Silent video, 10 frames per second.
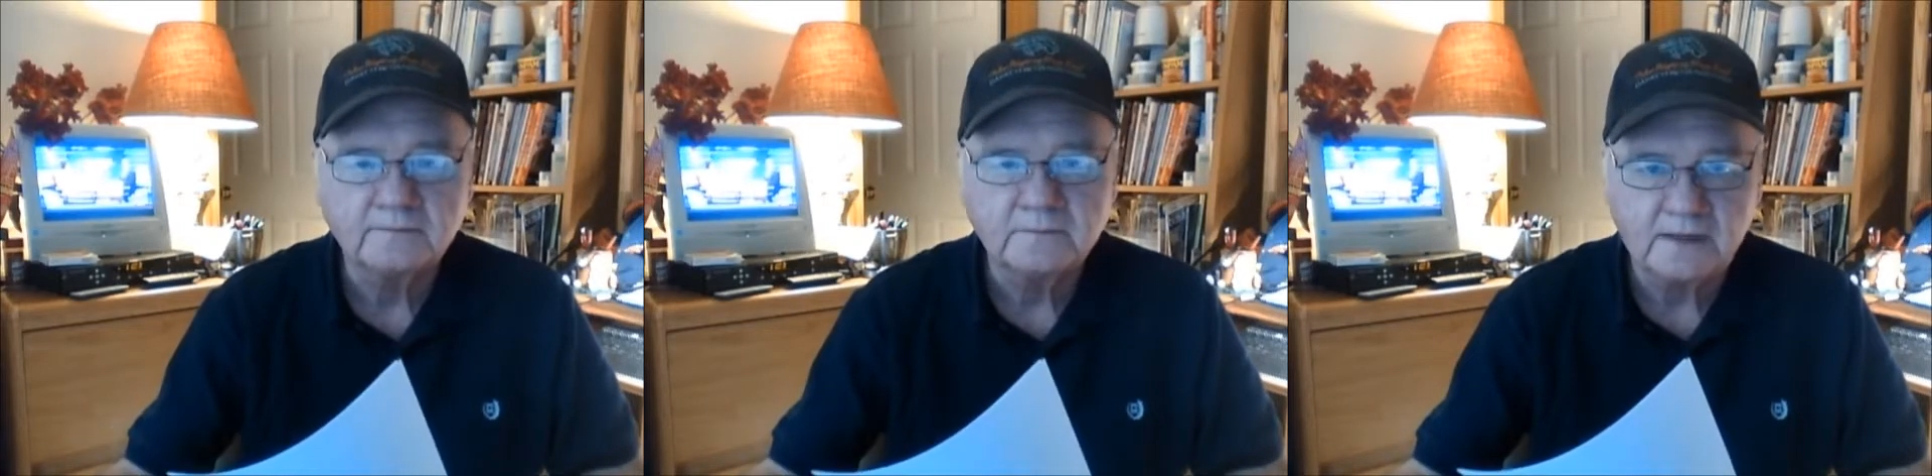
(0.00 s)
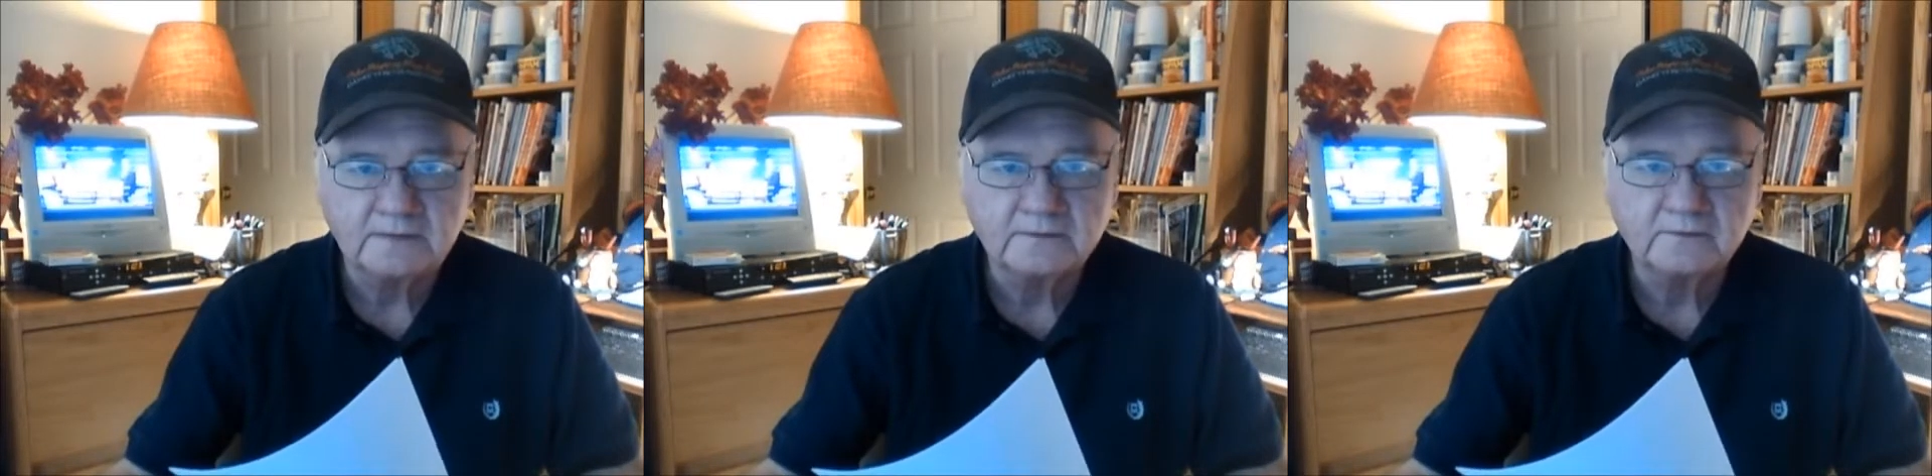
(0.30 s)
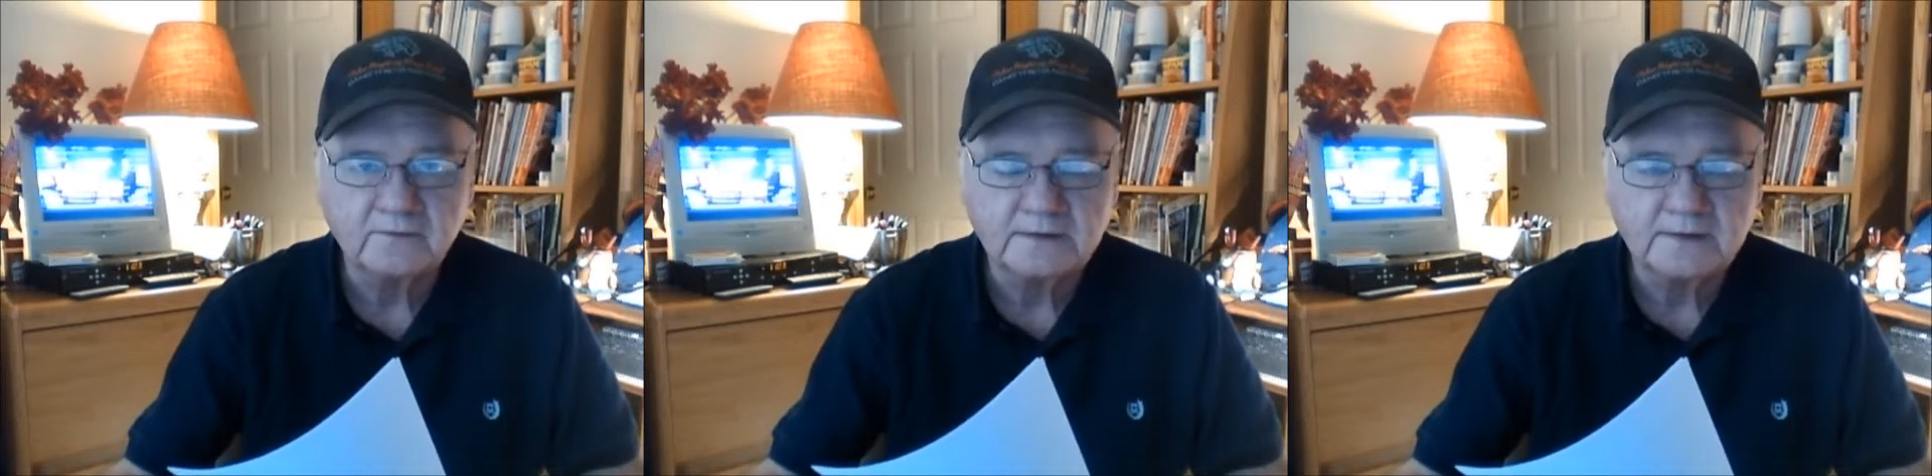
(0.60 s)
day at the
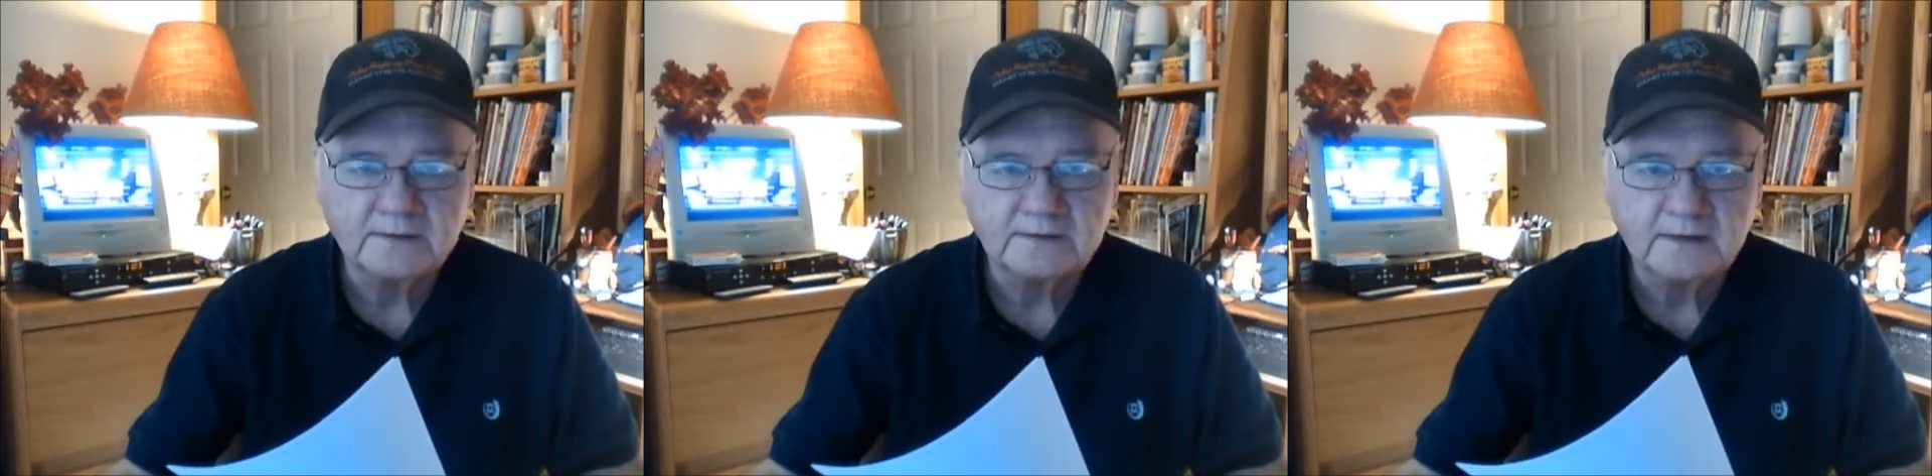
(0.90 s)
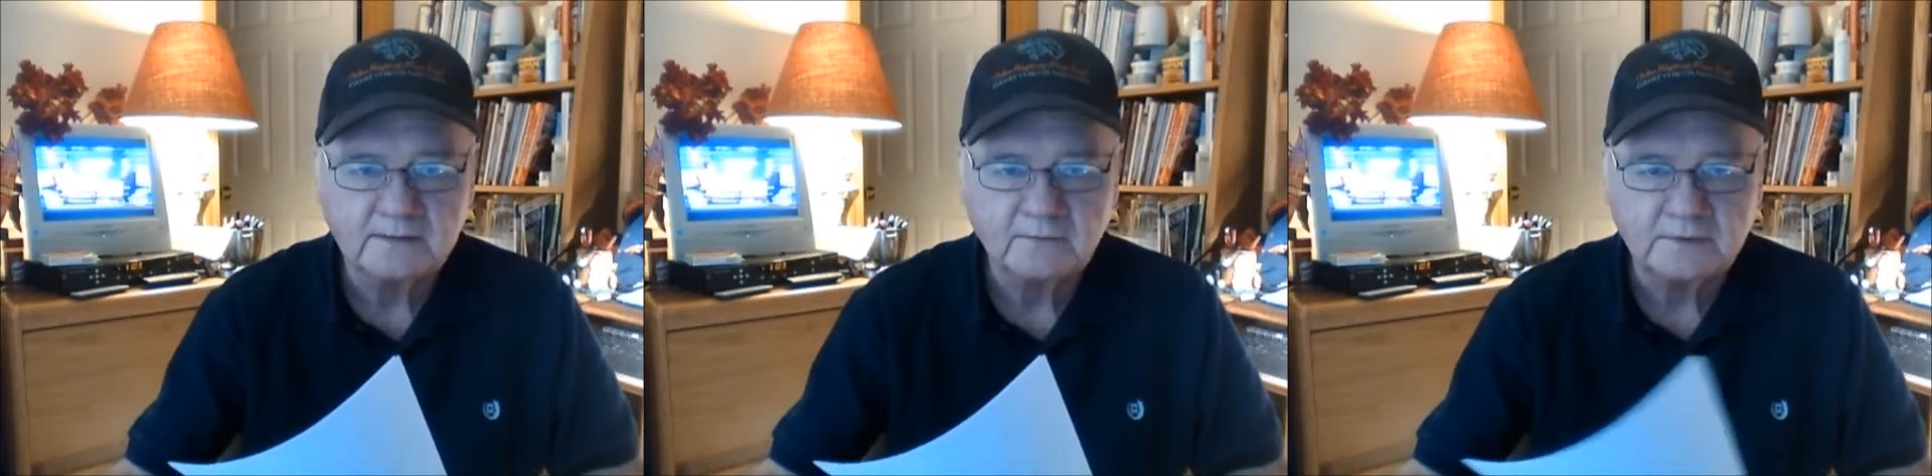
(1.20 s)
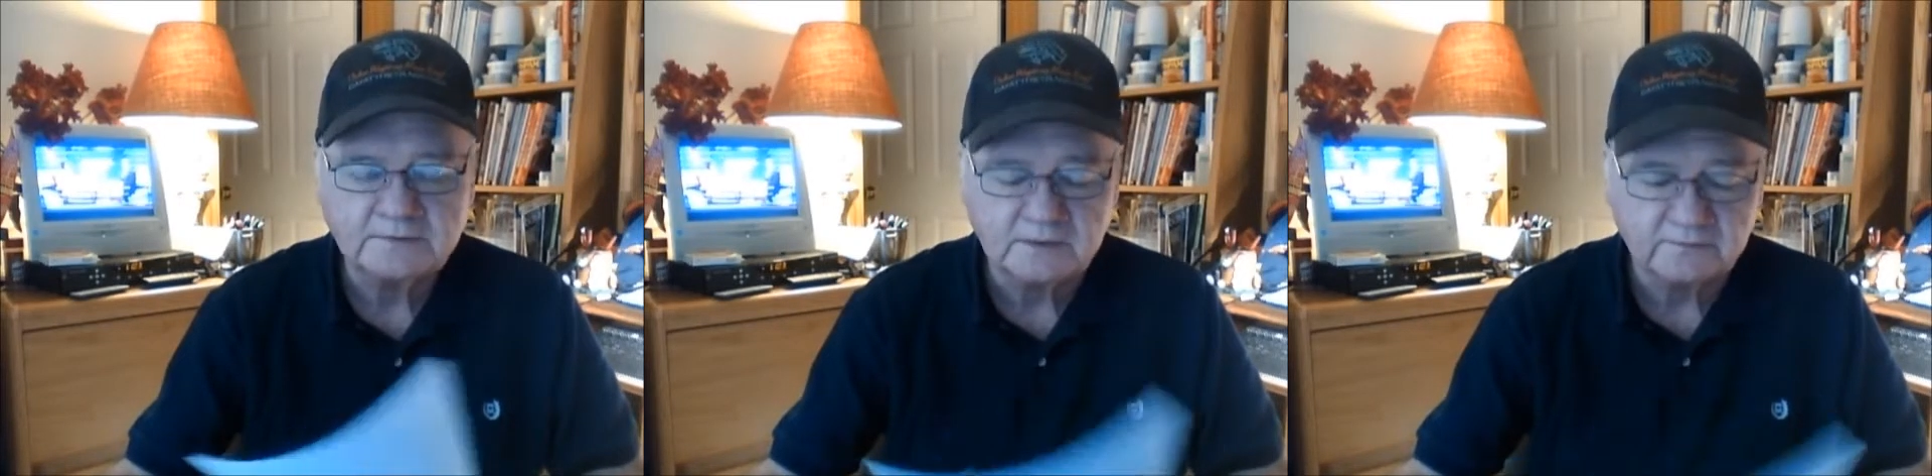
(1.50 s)
track.com
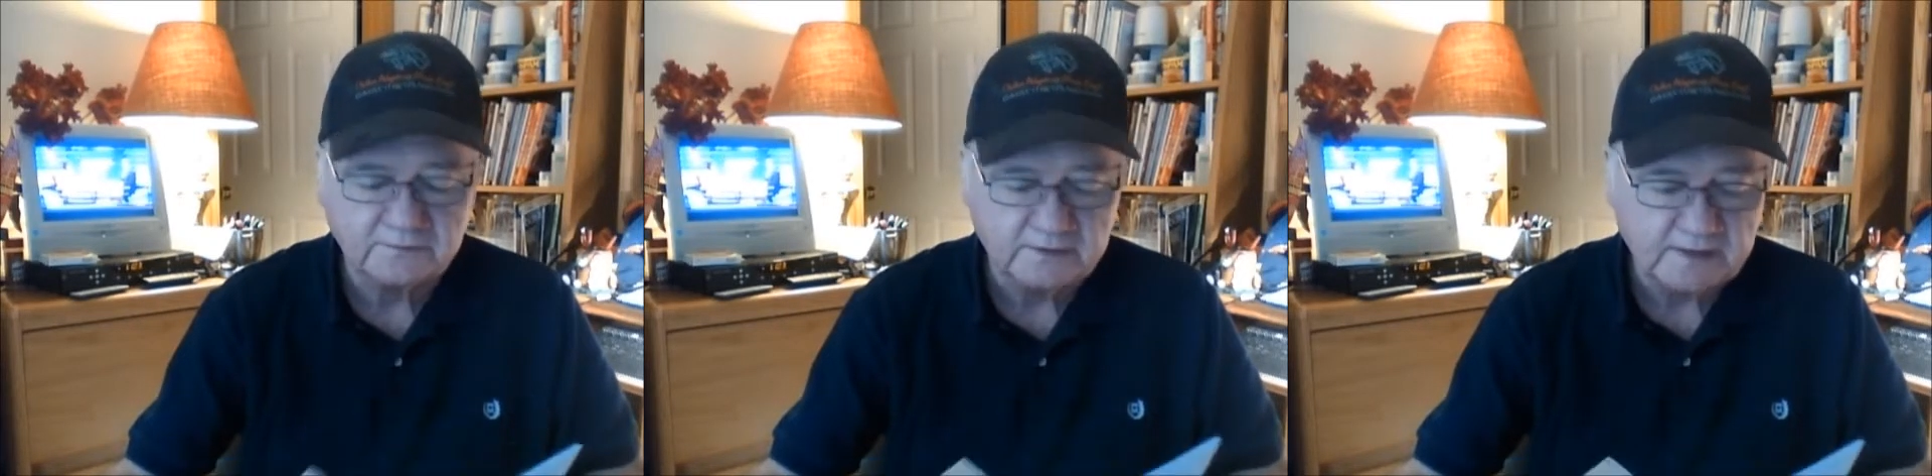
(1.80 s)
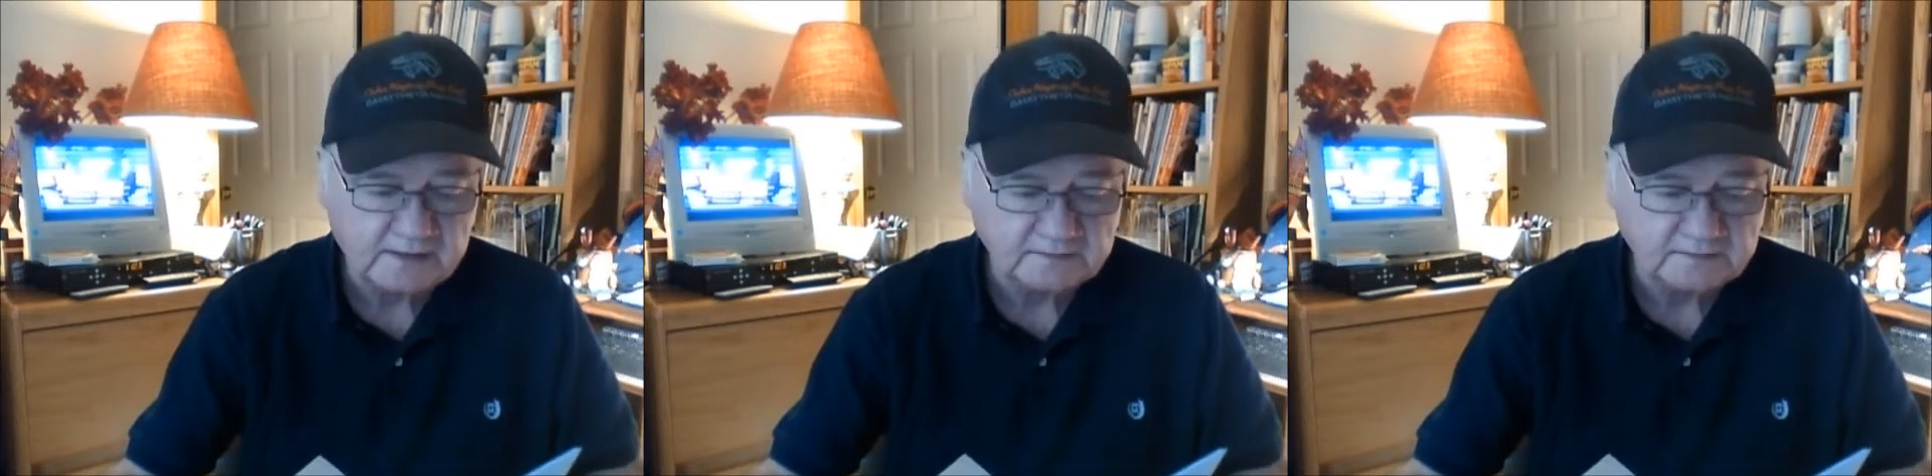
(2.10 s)
race of the day.